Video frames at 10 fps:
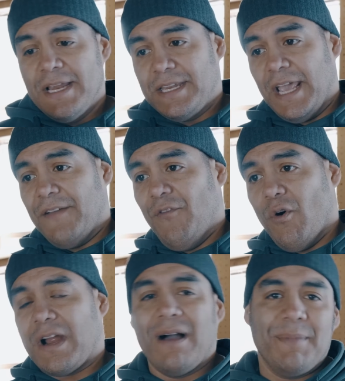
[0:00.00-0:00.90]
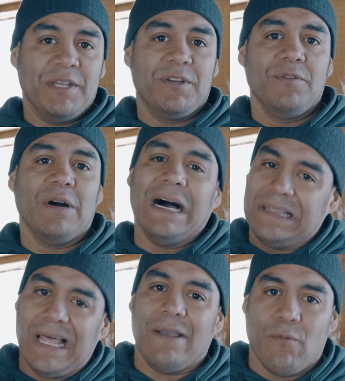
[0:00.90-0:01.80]
Day 4, come and do a
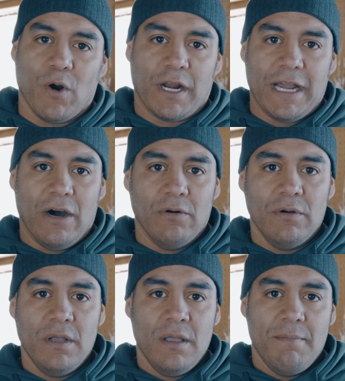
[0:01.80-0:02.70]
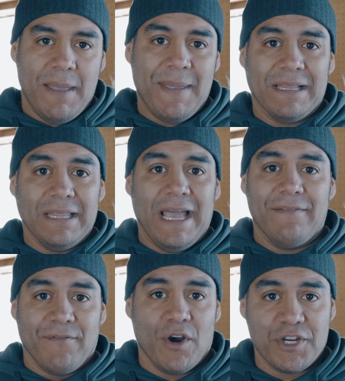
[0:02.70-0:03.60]
light workout, maybe a
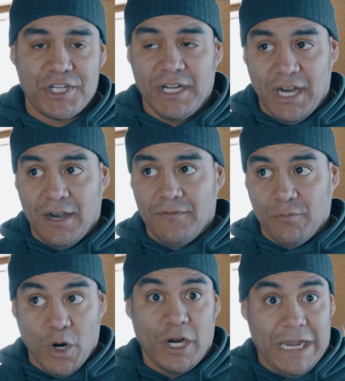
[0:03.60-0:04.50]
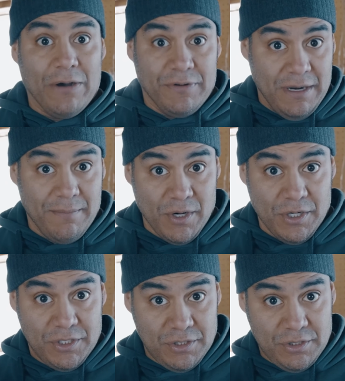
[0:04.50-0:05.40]
light version of workout
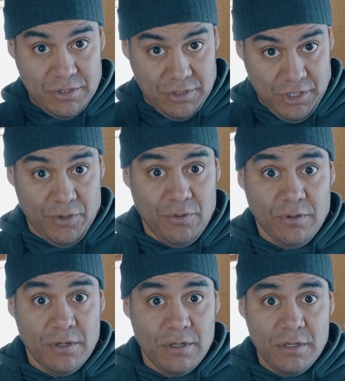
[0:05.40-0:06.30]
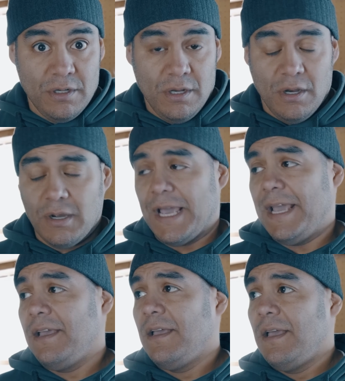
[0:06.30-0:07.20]
number 2,
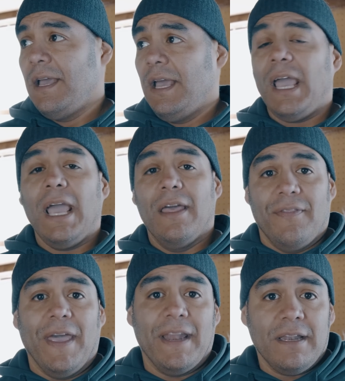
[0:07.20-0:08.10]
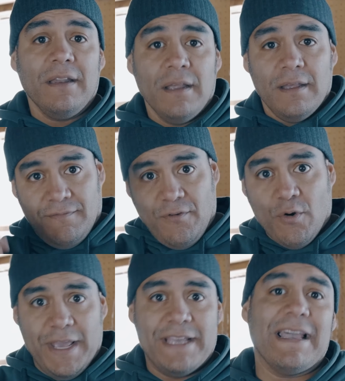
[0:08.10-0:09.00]
okay? And then
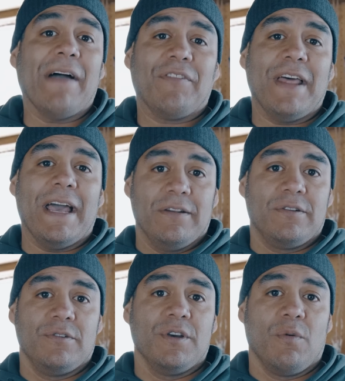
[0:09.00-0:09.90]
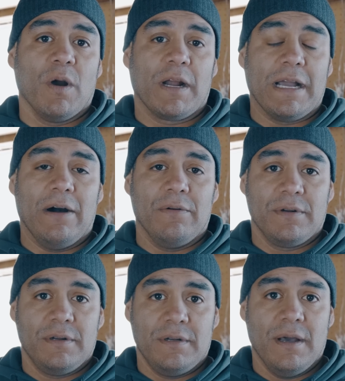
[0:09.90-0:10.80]
4 days after that, do your
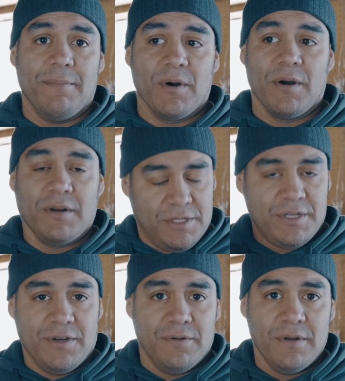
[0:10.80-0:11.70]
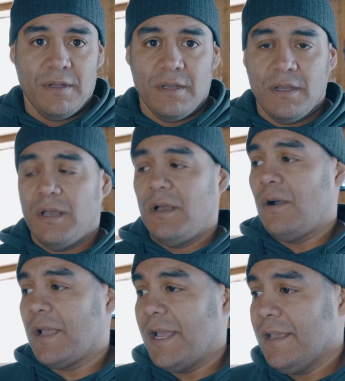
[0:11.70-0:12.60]
workout number 2,
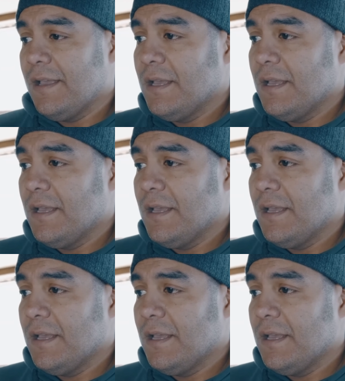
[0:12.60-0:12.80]
okay?